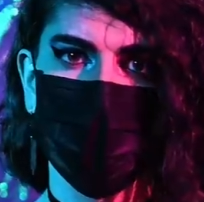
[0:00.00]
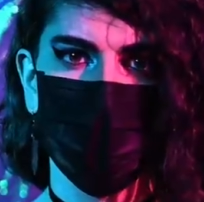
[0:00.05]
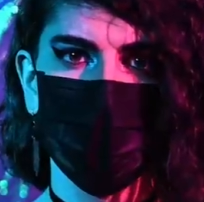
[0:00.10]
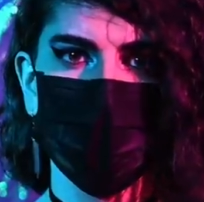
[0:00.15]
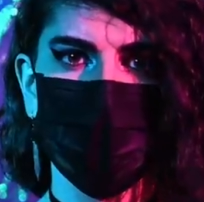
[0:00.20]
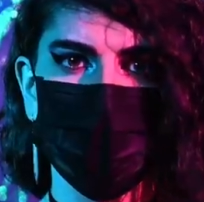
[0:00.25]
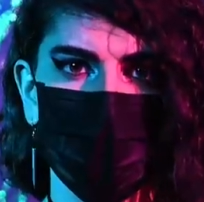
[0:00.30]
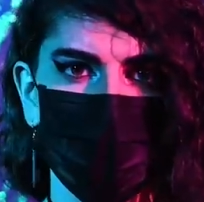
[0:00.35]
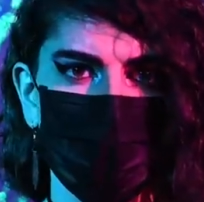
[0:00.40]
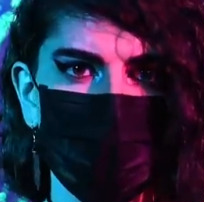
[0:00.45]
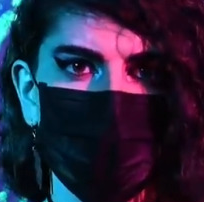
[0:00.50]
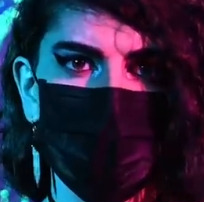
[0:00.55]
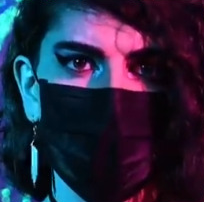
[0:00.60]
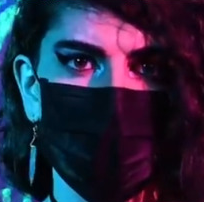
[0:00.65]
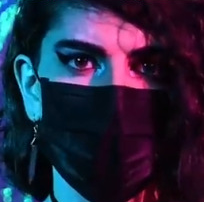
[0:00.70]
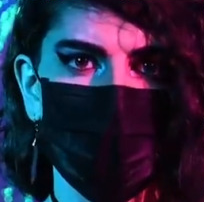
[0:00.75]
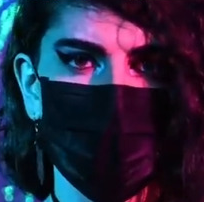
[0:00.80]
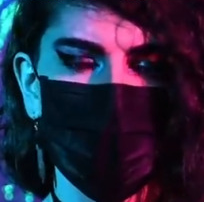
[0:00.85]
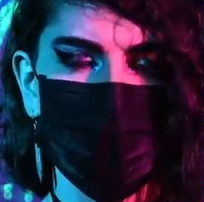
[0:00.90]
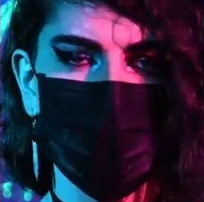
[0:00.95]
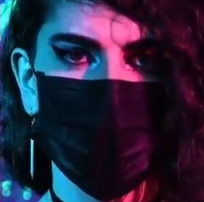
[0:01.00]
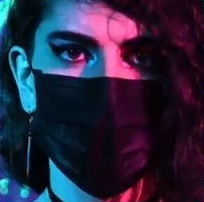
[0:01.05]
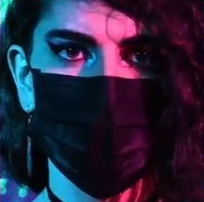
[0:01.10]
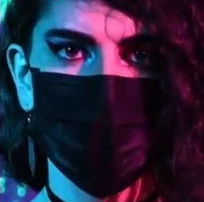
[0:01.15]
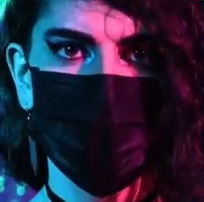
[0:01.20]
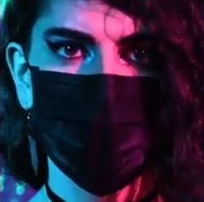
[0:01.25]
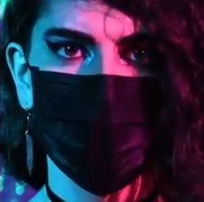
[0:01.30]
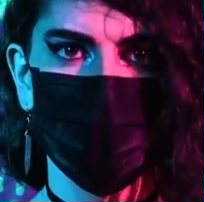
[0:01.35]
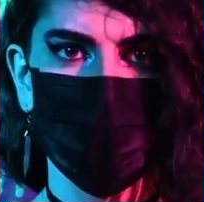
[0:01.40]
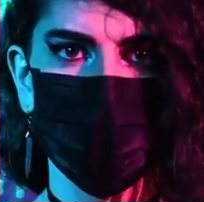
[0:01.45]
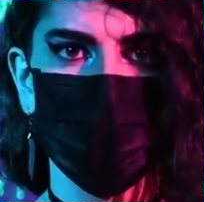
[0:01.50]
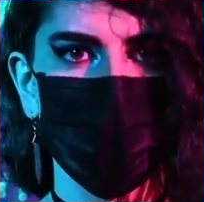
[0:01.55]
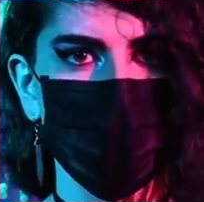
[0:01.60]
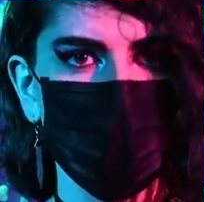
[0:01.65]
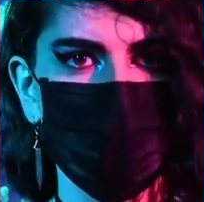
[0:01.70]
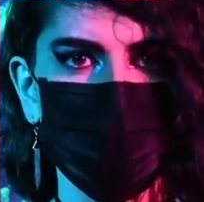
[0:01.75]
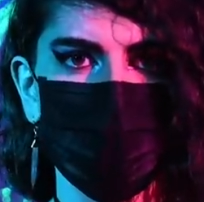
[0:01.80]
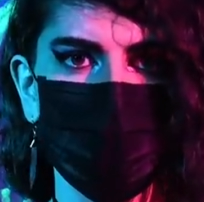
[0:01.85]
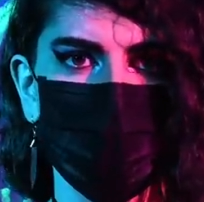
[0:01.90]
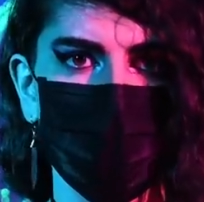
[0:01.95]
In a life and death situation,
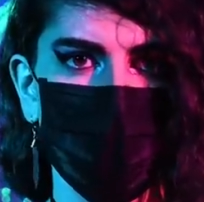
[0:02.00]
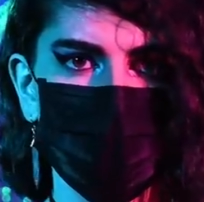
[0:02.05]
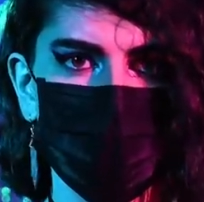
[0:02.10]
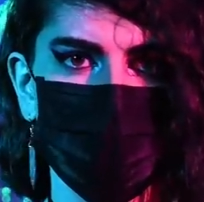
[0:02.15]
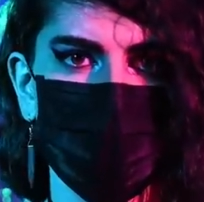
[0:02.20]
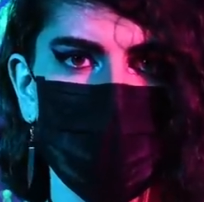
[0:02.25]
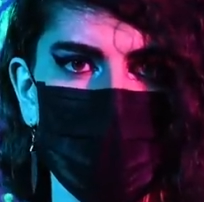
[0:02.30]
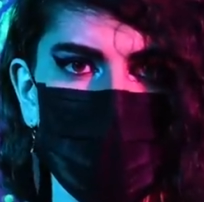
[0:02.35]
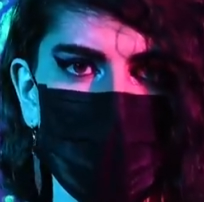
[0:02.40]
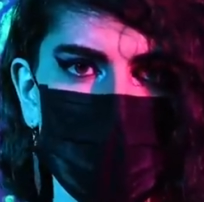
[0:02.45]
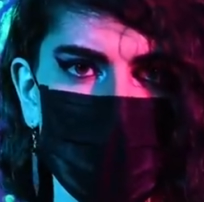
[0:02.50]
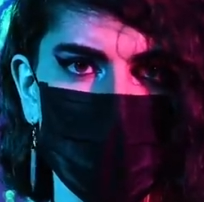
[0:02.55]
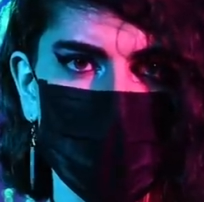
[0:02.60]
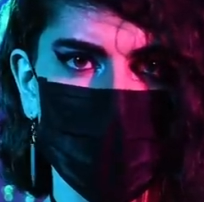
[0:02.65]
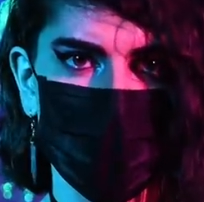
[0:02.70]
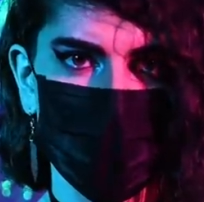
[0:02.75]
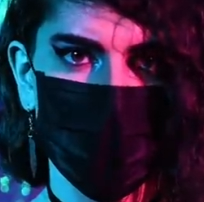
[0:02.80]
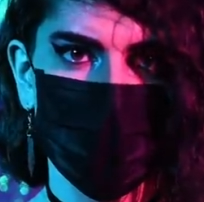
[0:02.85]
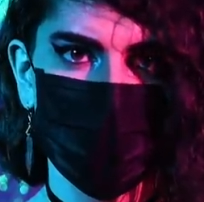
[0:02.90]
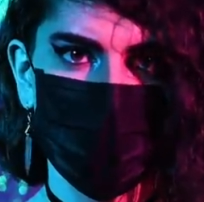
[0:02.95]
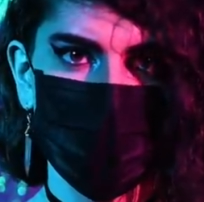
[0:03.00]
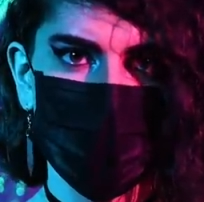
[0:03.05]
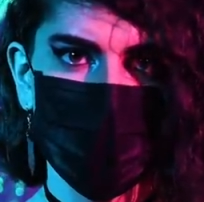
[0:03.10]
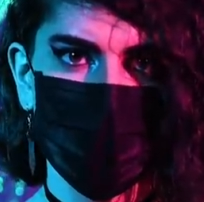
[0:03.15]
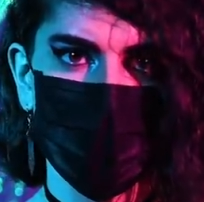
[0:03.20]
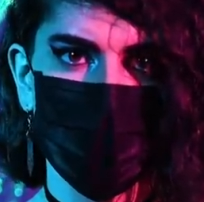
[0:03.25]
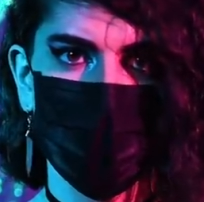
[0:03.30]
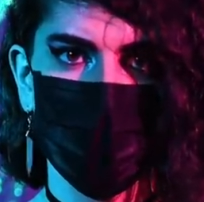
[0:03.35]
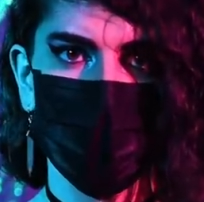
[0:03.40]
every fraction of a second counts.